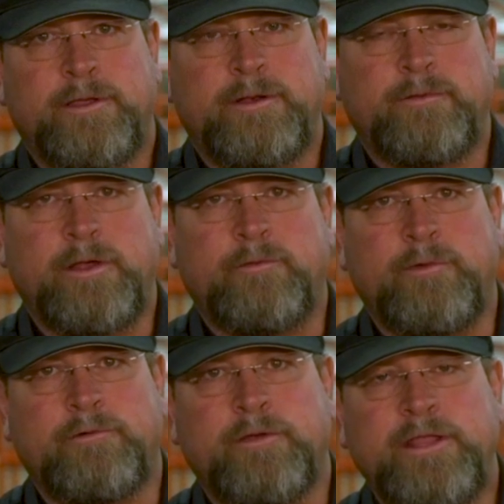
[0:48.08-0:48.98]
And
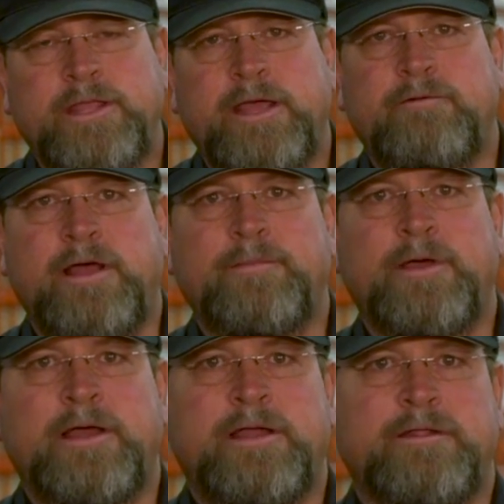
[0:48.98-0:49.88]
we read that right
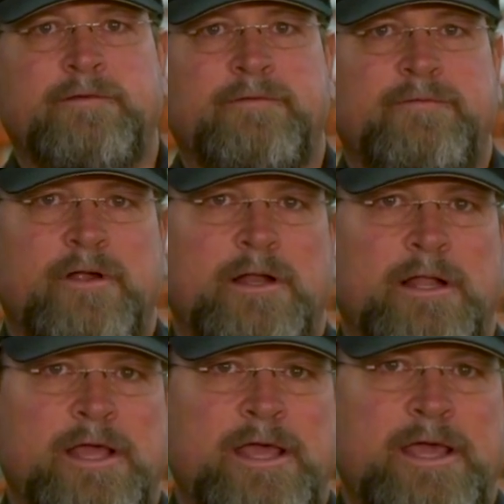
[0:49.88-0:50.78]
behind the front
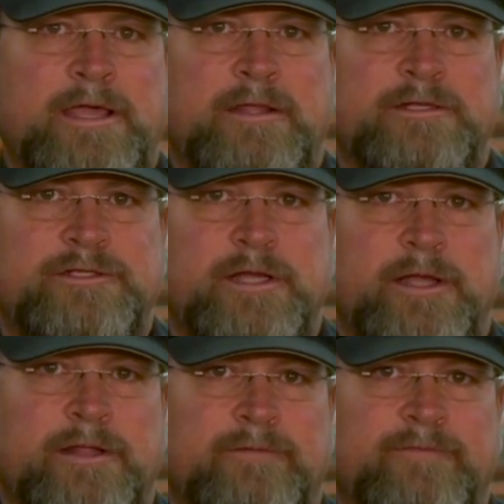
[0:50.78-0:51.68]
leg and the
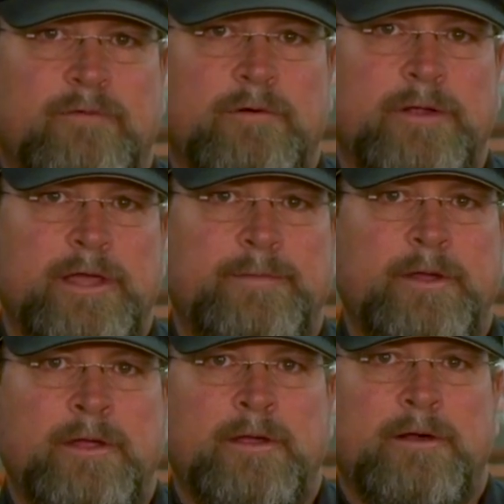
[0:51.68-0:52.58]

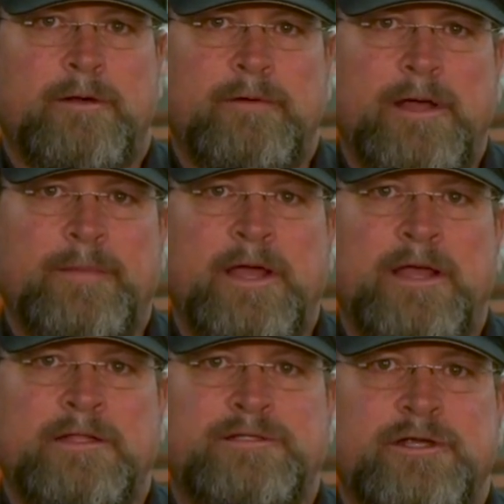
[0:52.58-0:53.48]
forerib, right
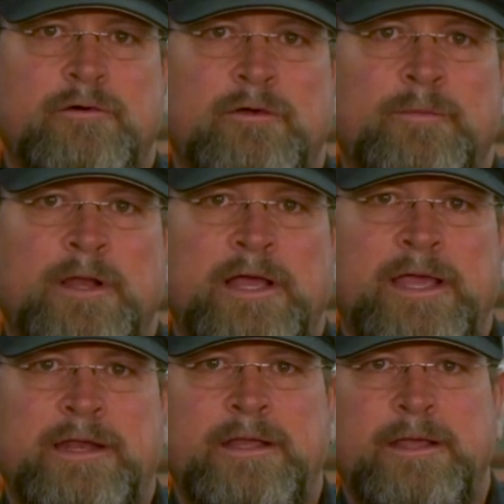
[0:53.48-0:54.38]
behind the shoulder
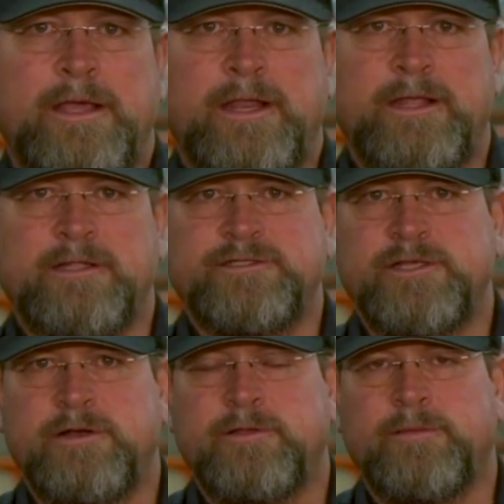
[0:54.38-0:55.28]
blade, and in the
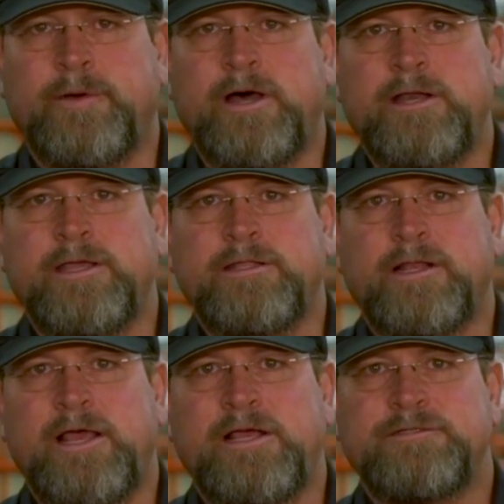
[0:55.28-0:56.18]
center of the body at
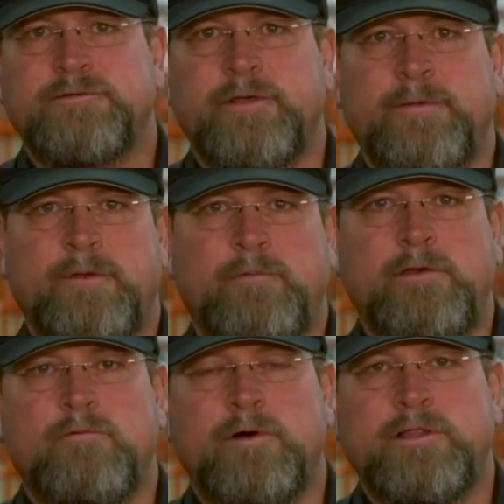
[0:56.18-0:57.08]
the last rib. And
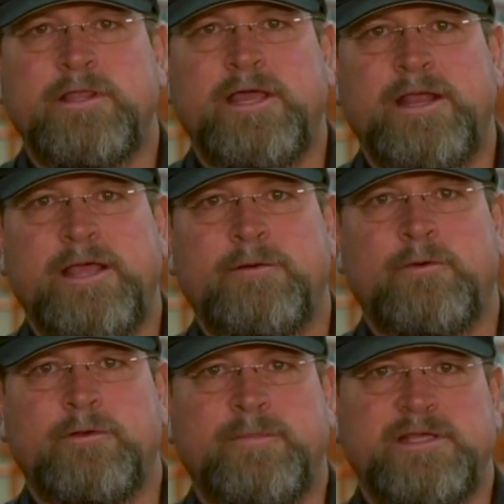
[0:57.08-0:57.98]
we want that
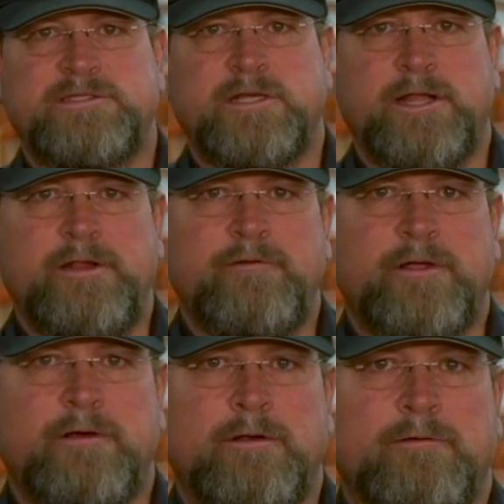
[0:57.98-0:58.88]
animal to be
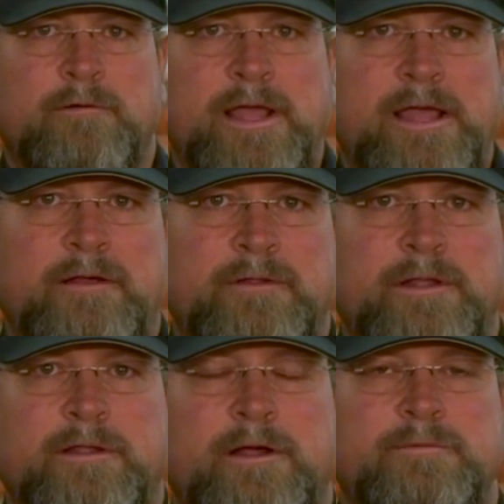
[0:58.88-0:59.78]
cylindrical or round
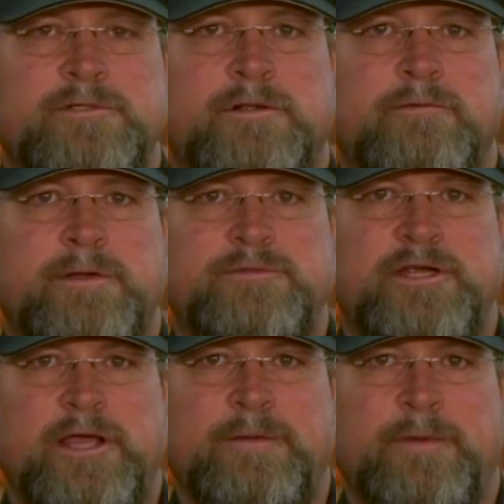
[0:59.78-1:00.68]
in terms of the rib
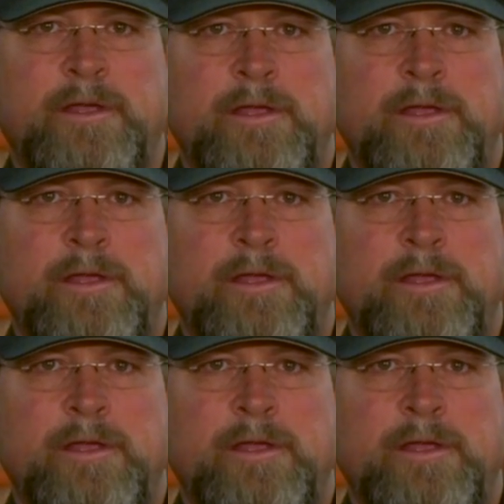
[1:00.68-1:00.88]
shape.